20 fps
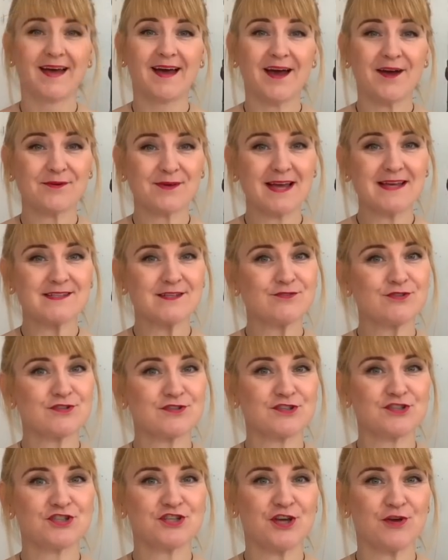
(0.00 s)
Okay, so just
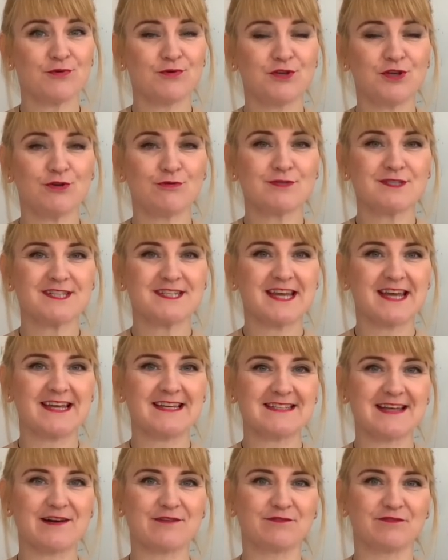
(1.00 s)
to show you today's
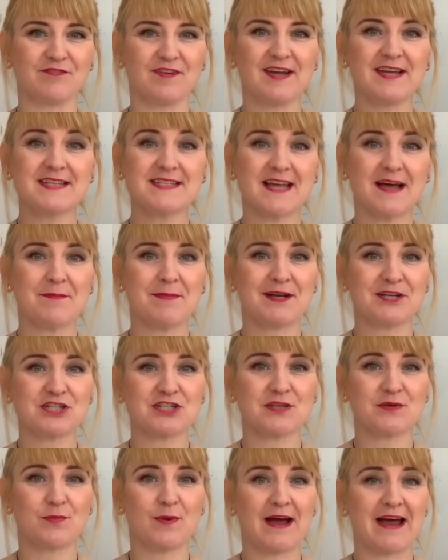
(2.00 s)
outfit, I'm
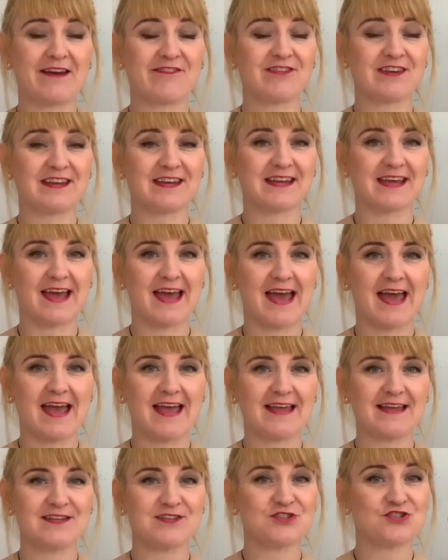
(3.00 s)
actually wearing
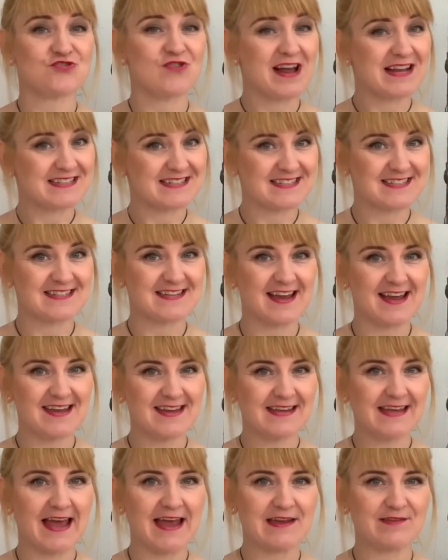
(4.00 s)
a dress today,
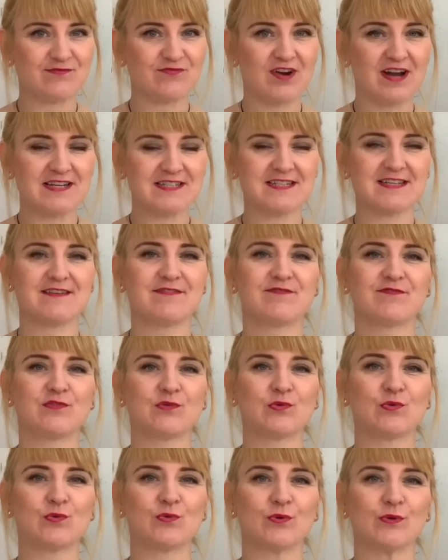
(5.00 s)
getting ready
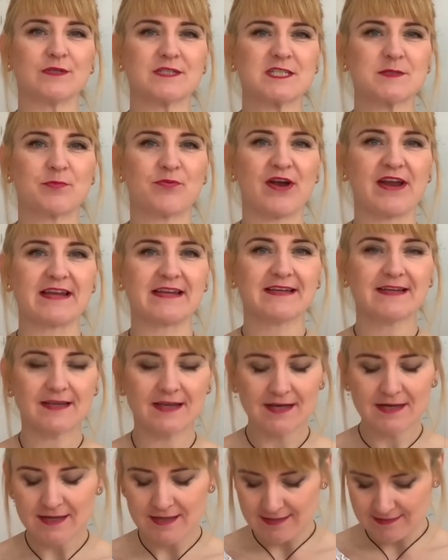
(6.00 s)
for spring.
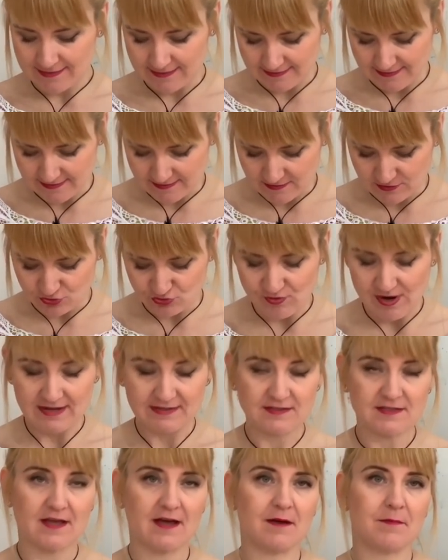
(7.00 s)
This is the dress
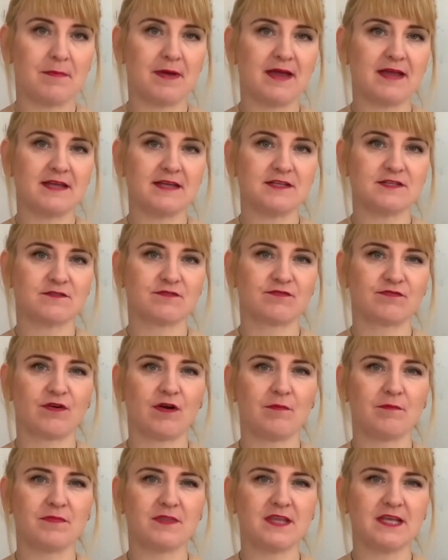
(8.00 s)
that I made
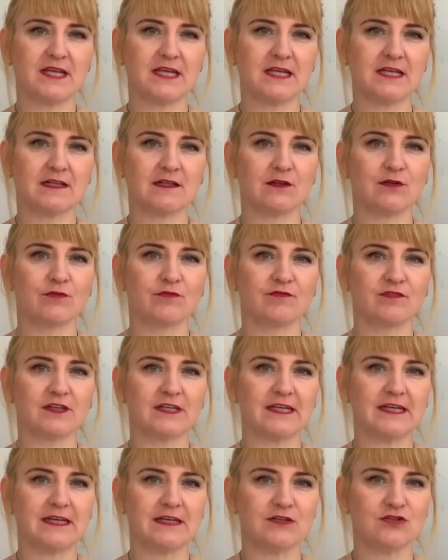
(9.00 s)
from the
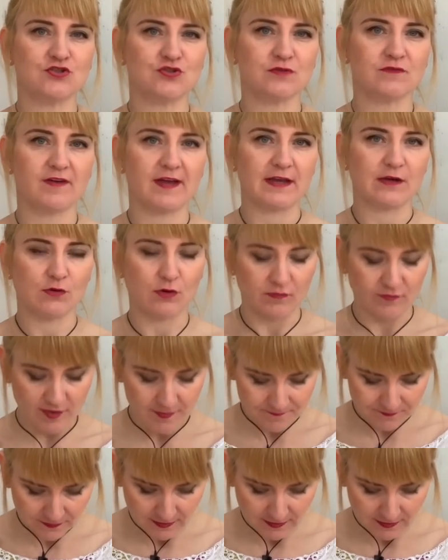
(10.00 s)
lovely duvet cover.